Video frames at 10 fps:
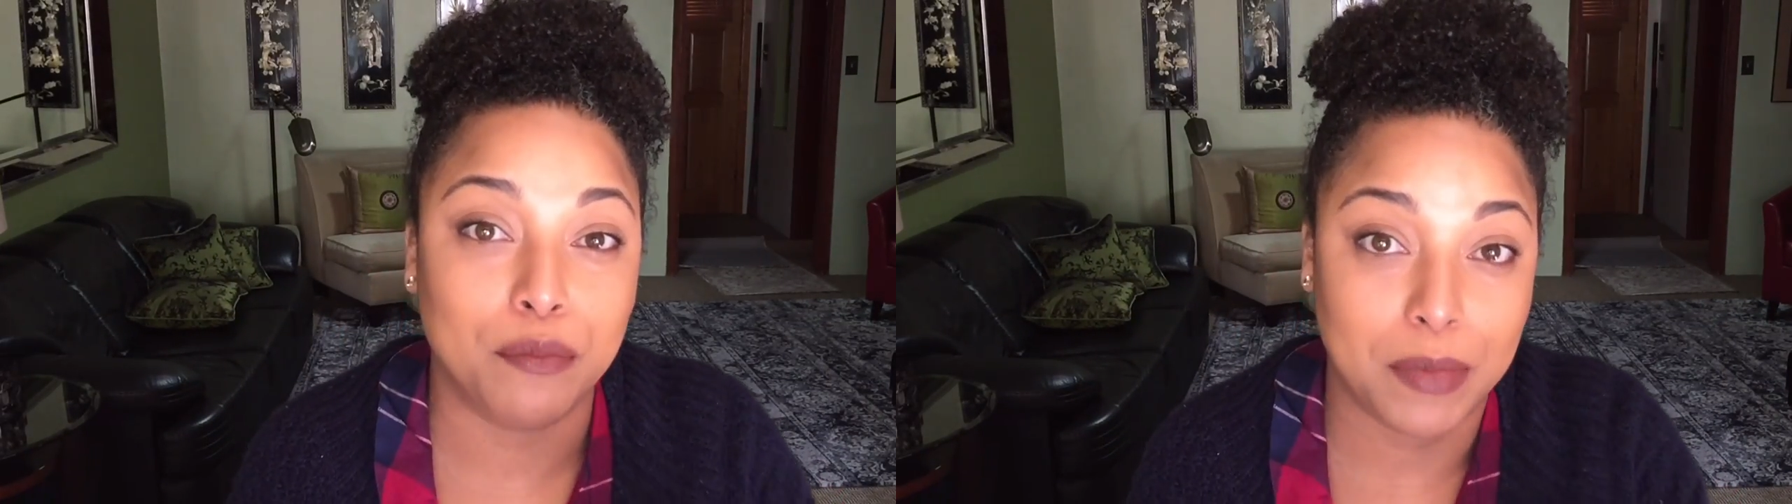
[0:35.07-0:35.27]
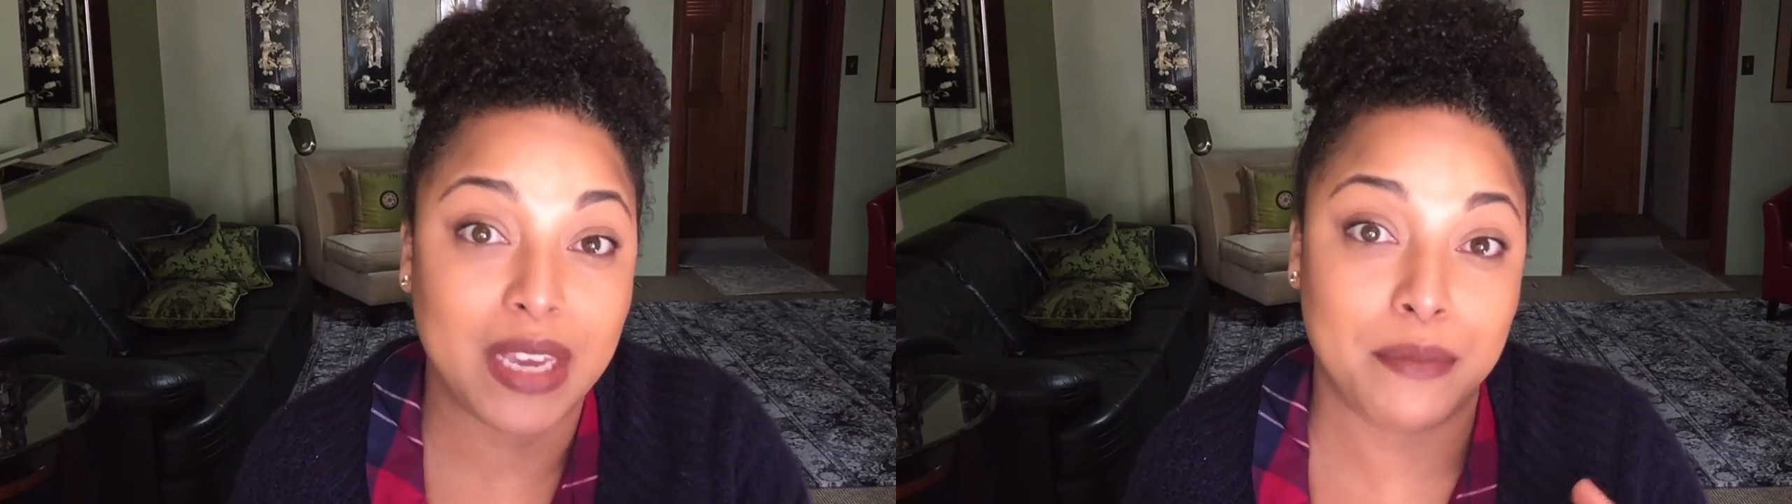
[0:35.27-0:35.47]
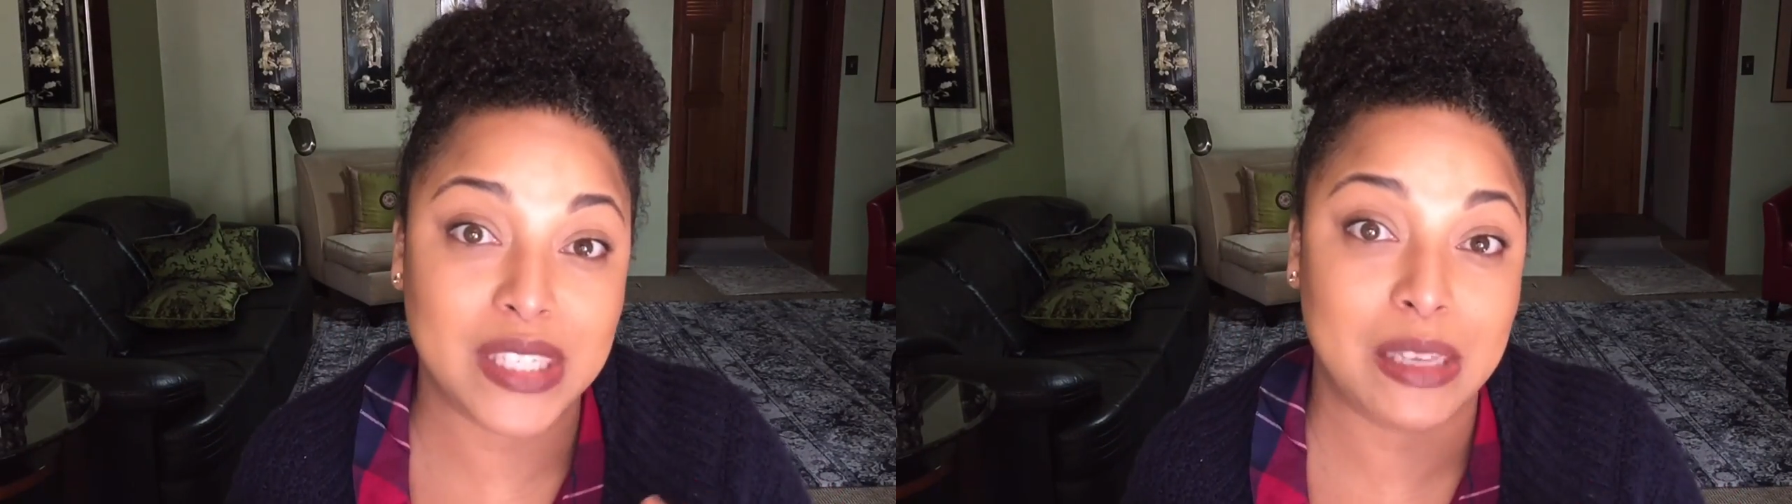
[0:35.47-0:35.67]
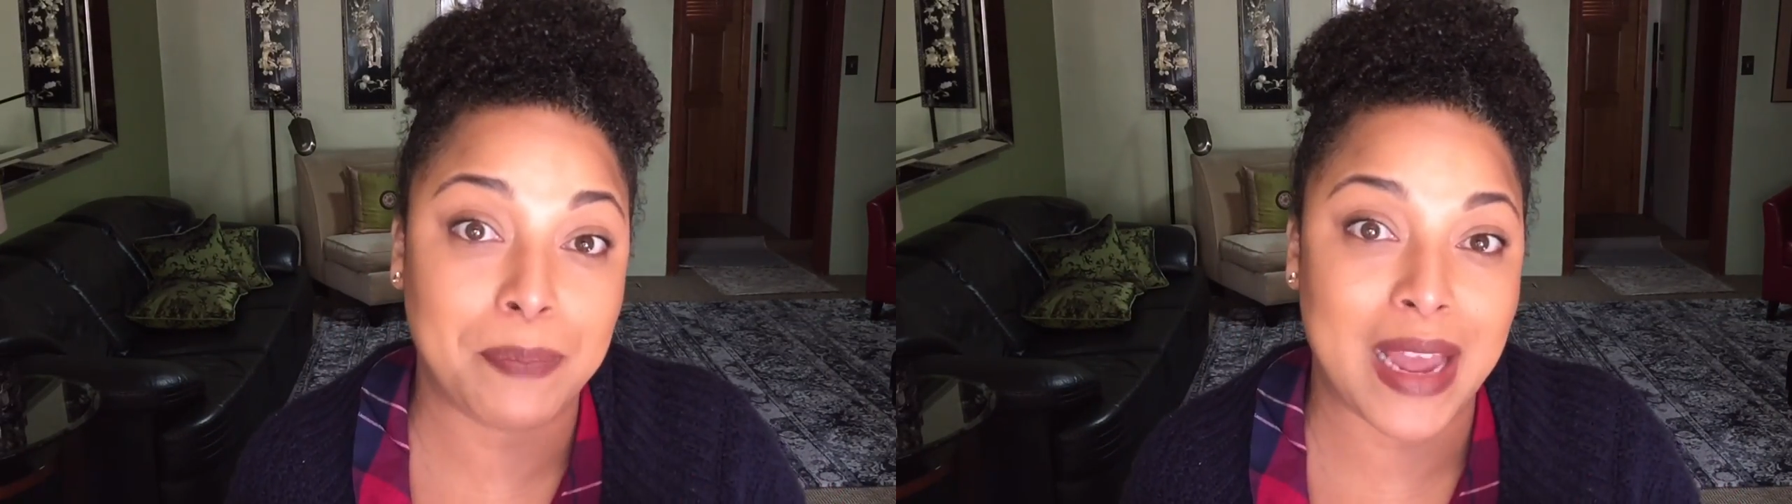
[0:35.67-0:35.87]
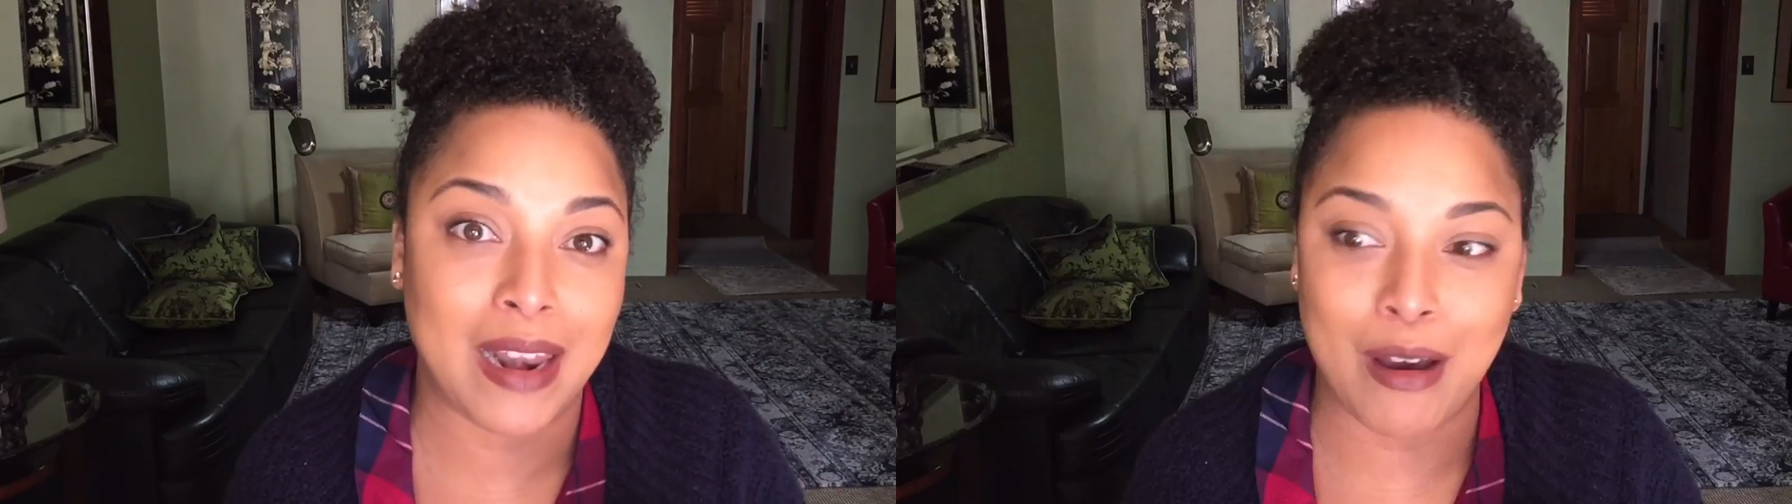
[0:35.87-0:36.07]
me and missy
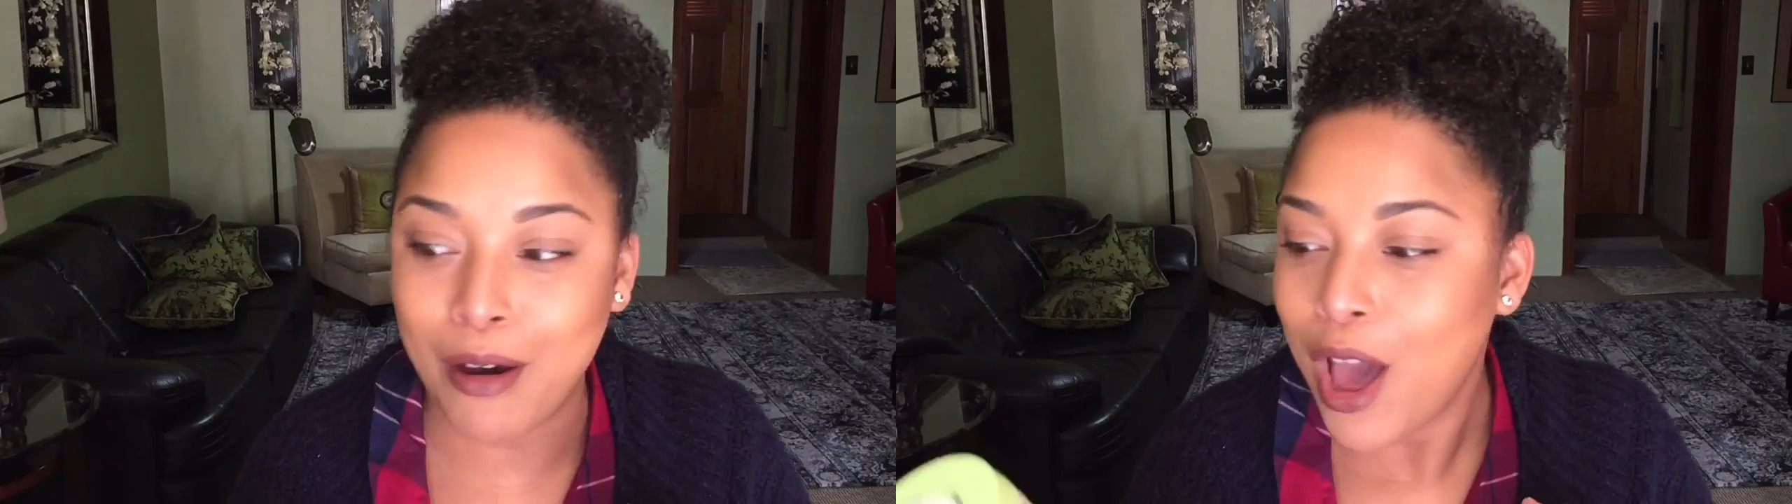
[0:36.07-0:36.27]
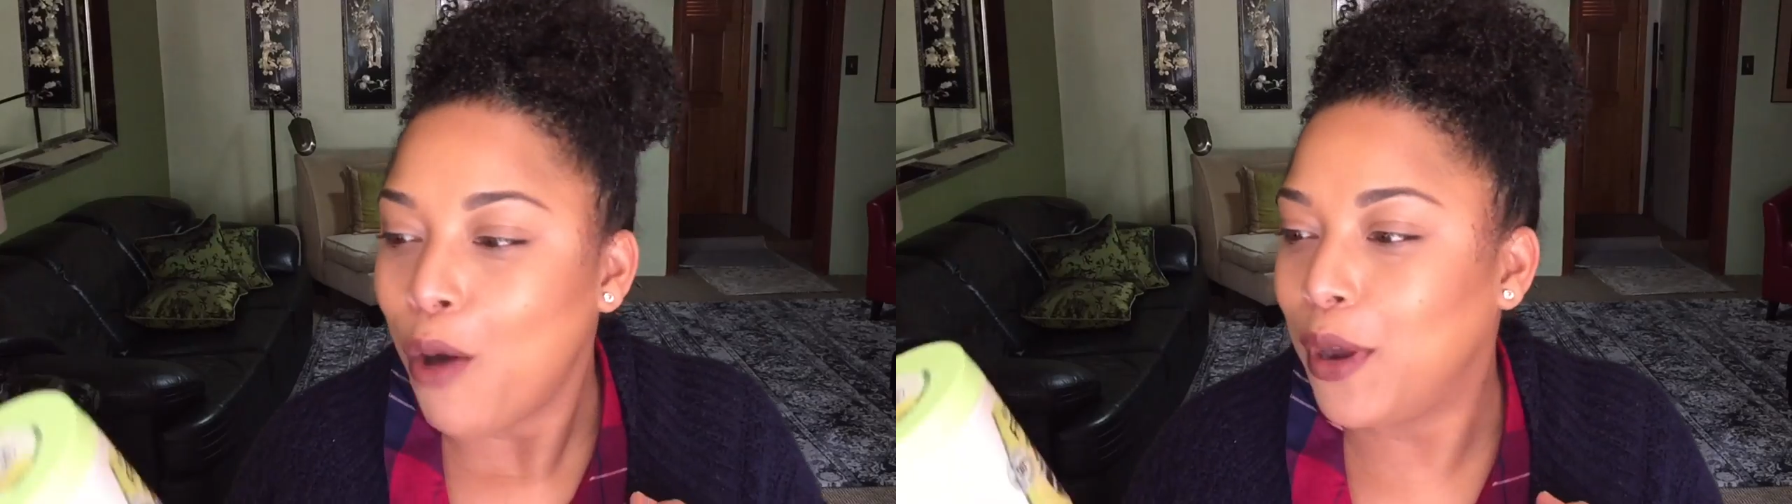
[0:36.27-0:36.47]
pelo